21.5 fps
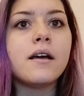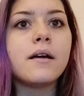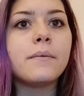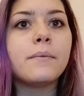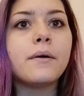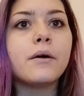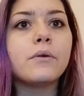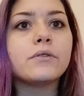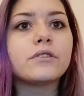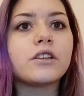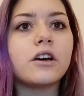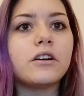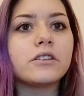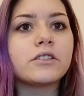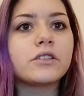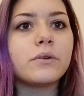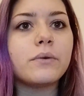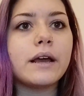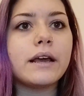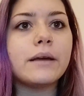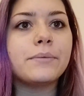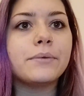but was
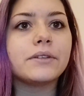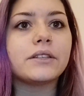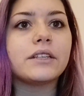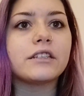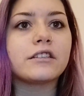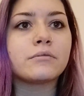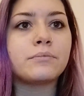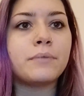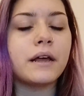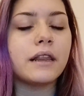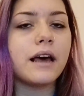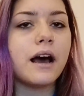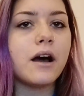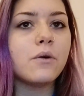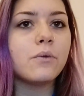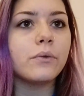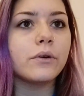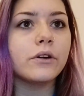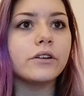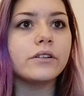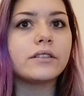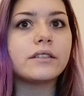also able to spell
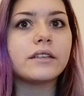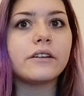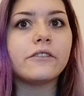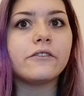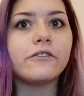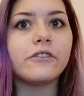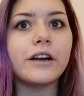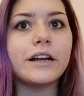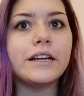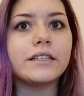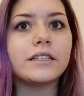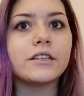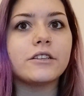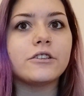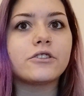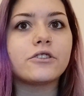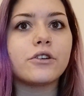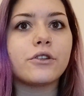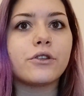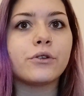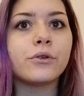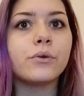out words and
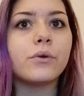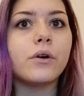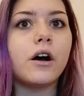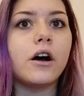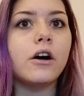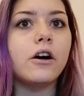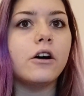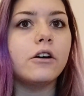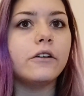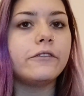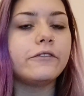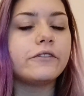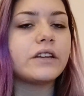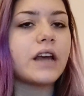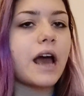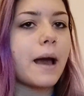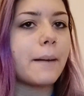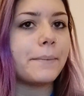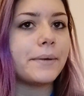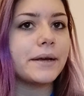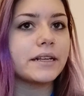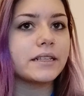phrases through a hoof
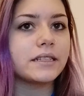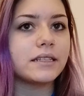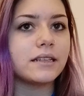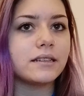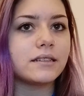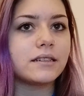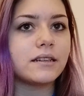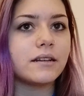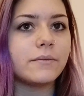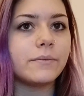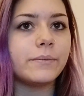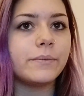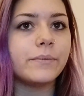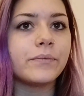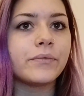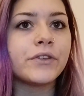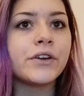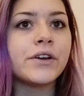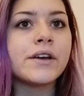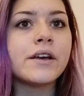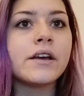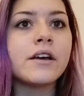tapping system.
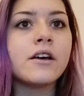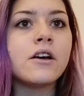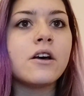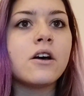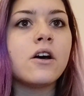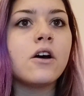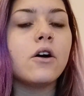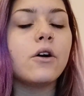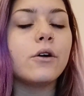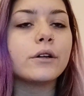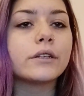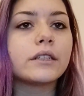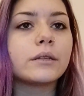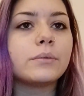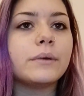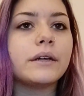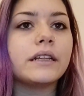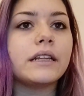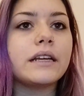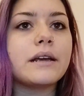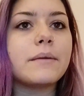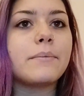
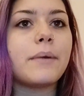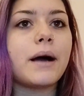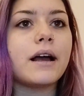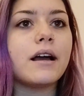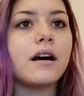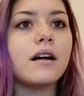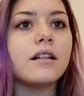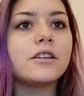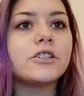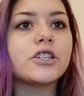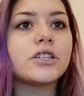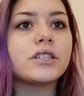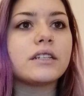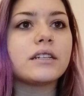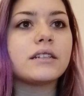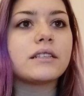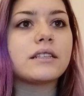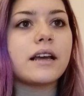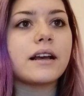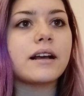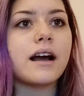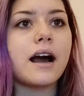Ultimately, biologist
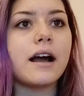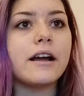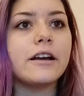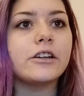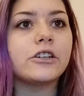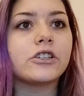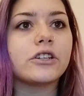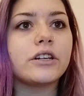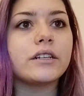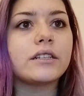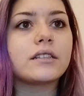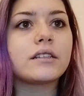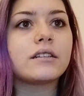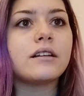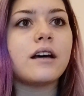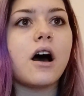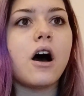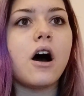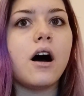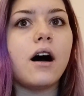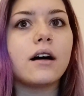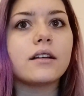and psychiatrist
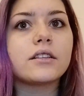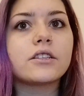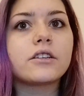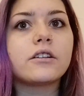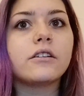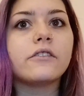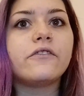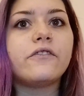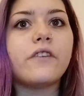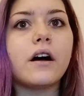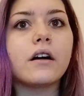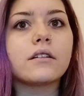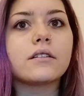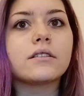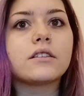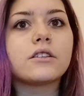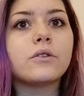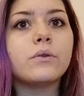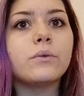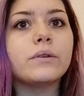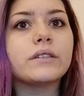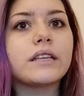Oscar
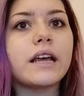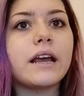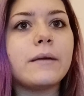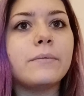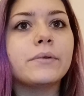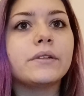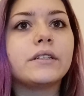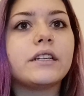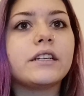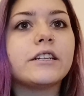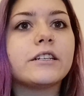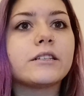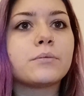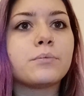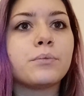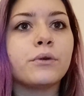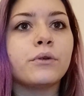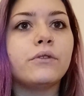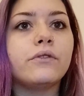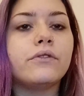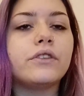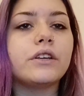Funkst was able to
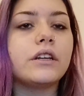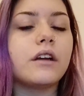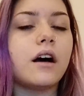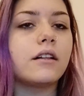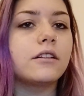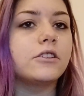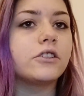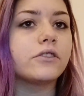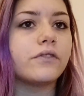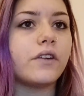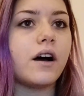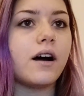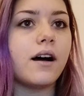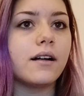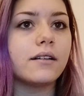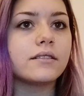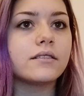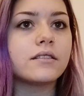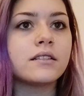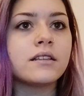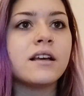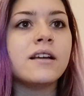disprove the knowledge of
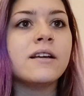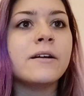Hans.